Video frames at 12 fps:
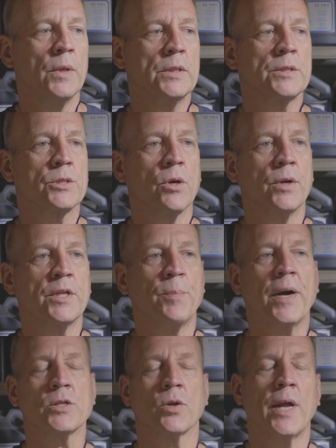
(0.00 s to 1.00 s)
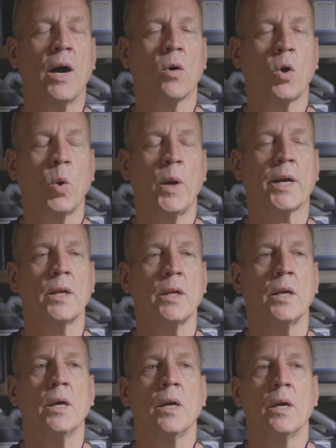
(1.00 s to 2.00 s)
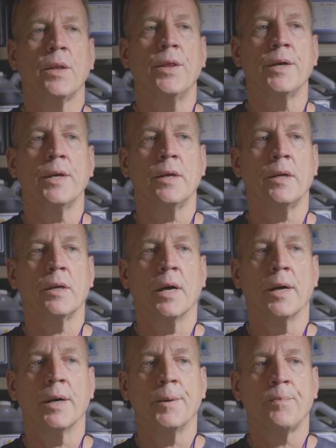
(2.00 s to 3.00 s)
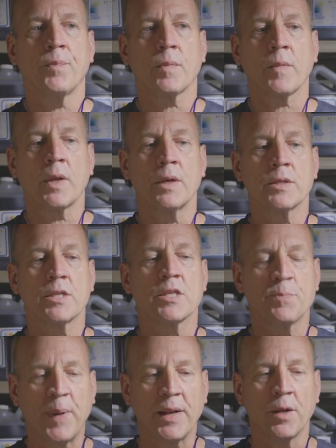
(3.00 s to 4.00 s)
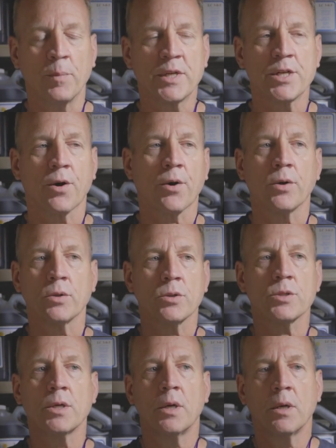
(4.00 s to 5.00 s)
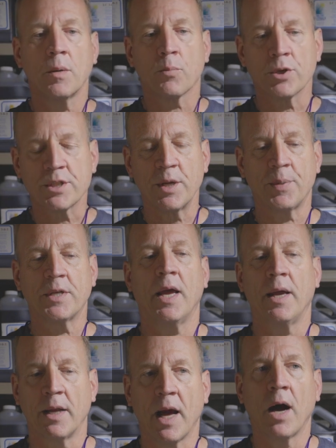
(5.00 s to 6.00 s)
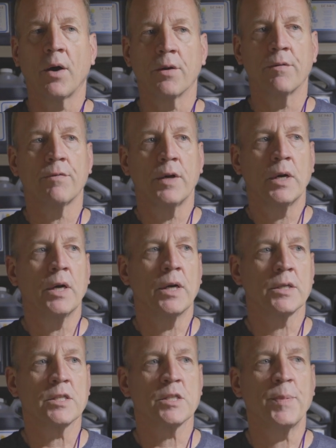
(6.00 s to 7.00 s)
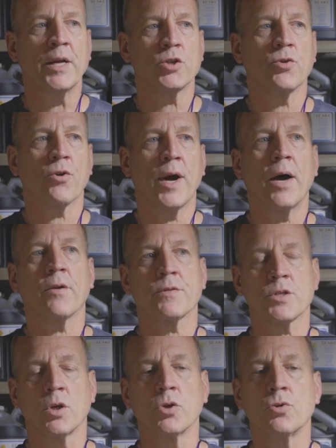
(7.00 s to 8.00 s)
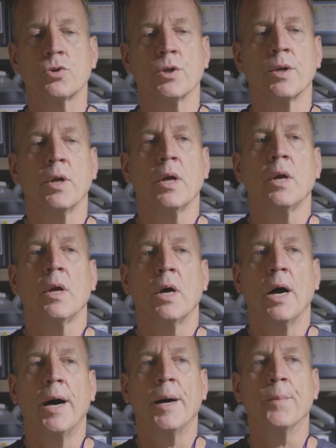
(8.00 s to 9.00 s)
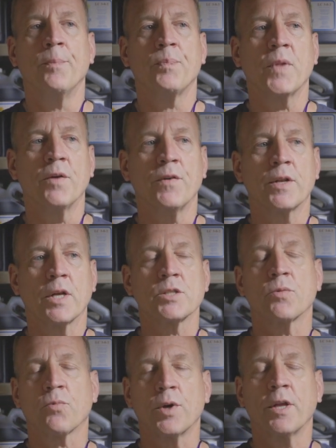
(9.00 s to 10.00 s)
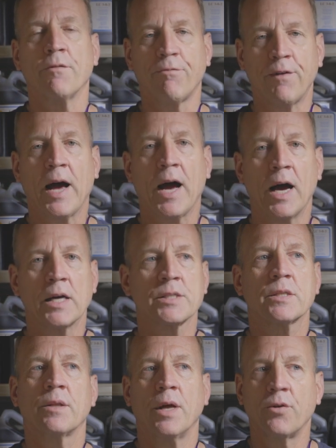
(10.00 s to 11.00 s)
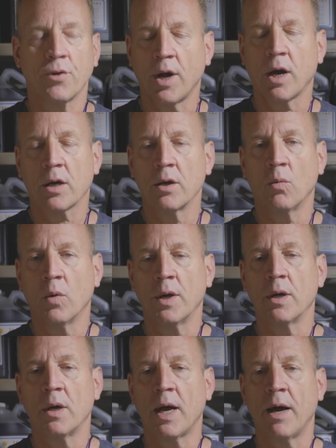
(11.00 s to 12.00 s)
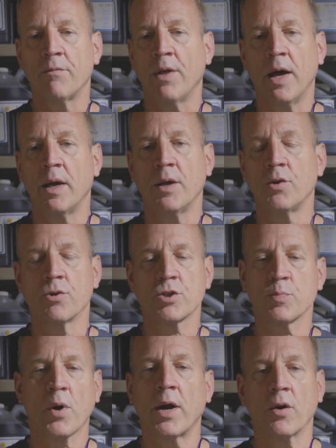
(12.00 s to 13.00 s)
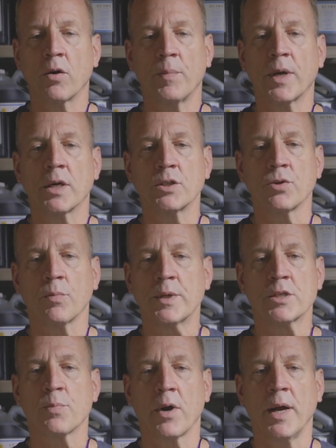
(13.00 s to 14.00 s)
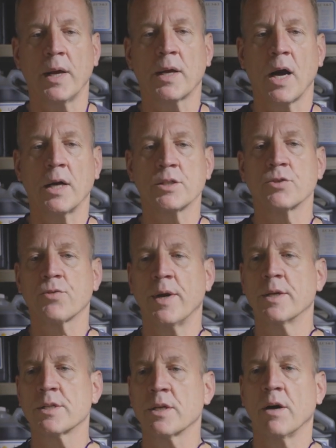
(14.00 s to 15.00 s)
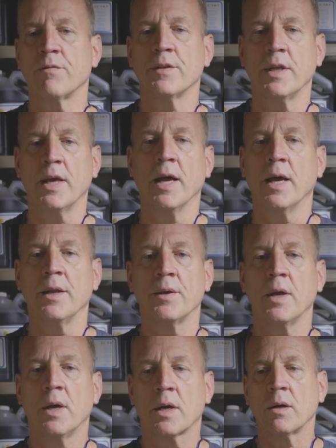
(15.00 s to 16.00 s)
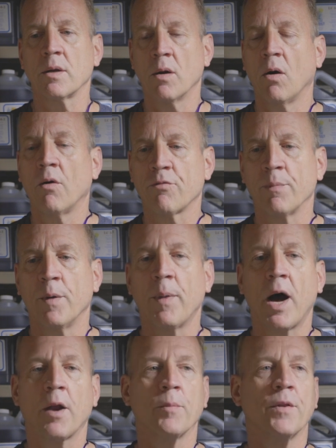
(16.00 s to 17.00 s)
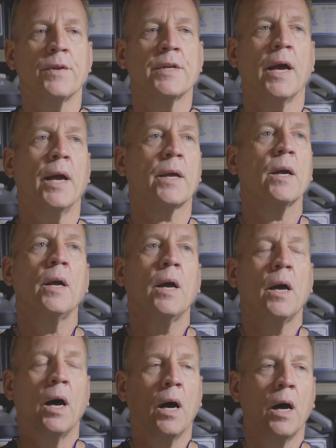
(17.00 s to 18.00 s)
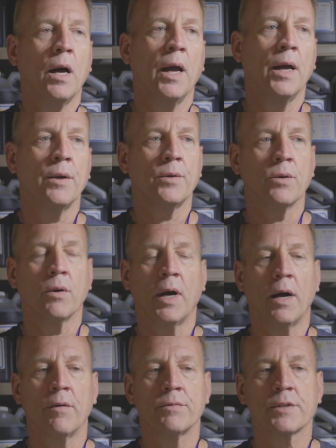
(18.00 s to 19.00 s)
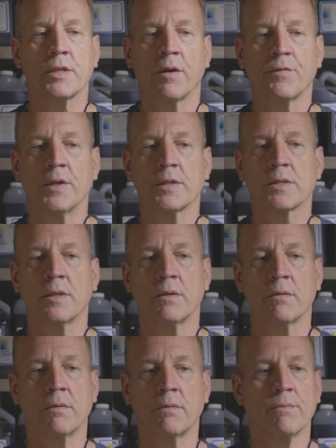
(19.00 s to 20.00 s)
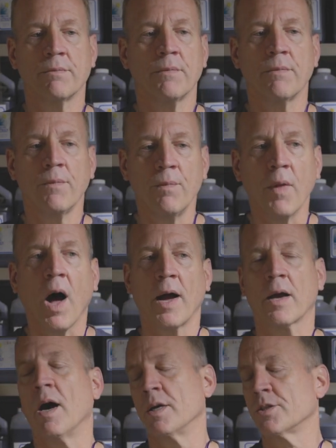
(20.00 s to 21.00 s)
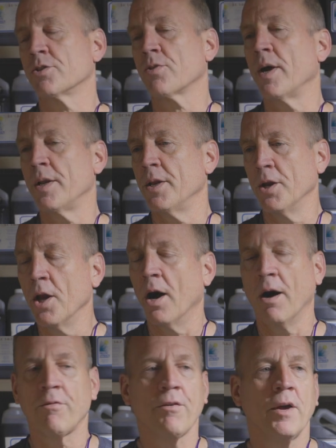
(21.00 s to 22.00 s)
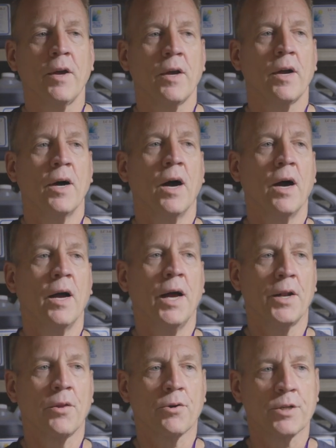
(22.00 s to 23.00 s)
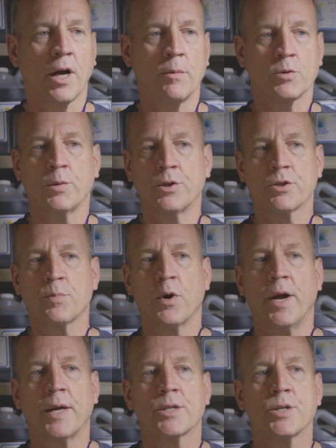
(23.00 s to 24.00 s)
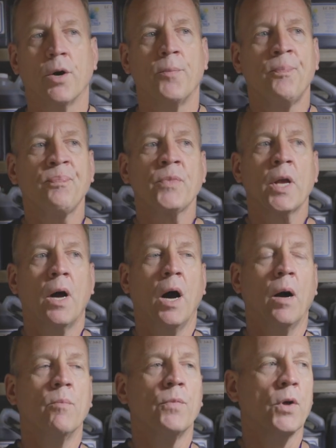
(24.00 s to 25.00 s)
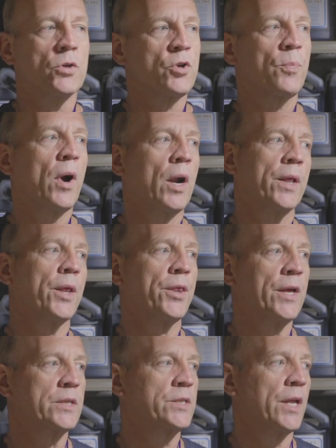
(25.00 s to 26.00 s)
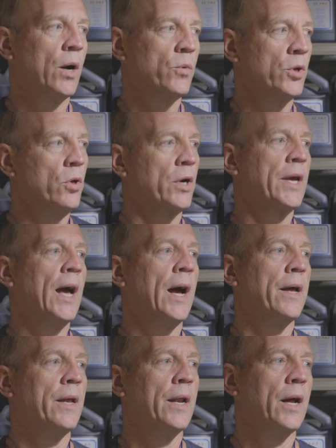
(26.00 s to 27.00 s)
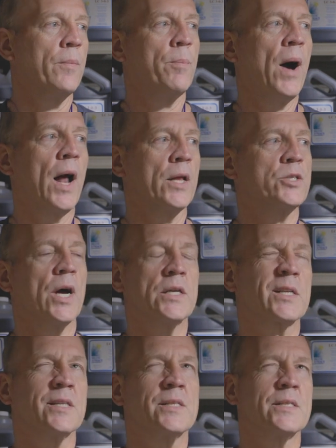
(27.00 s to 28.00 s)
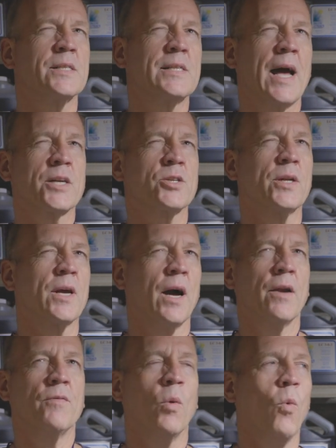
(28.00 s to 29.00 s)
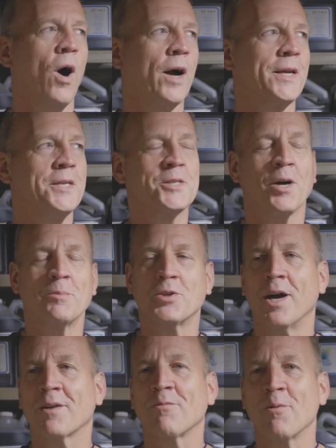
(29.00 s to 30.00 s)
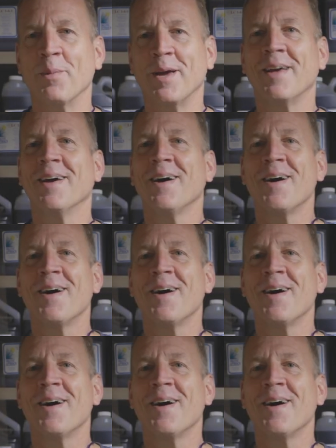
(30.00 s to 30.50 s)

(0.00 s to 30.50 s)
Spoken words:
So it depends on how quickly the suspended materials precipitate out of suspension or out of solution. If it does it really fast, then you're not going to want to have that in your sprayer, because you'll be spraying concentrated stuff at the end, all from the bottom of the tank, and you'll have stuff that's not concentrated enough at other times when you're spraying. So those are probably the things that I would look at. And I apologize because this is actually kind of a wonky subject for me.